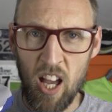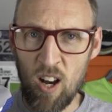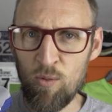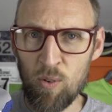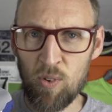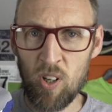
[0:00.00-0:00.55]

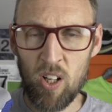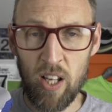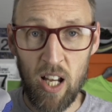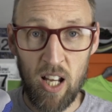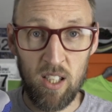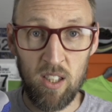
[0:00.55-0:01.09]

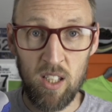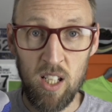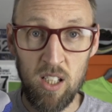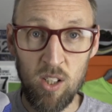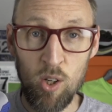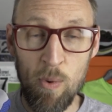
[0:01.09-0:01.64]
Alphafly and
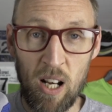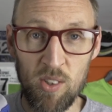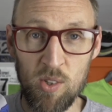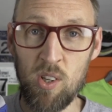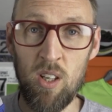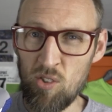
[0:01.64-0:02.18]
the New Balance.